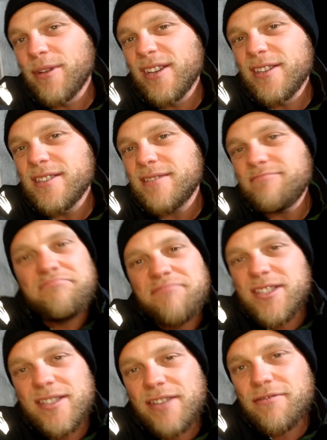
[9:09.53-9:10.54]
out because
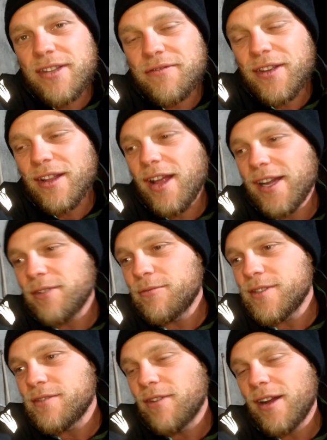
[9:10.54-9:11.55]
I just didn't really feel like
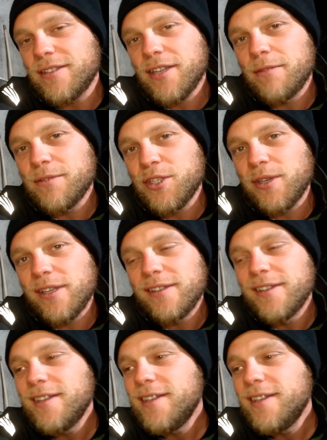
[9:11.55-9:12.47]
it was the right time to do it.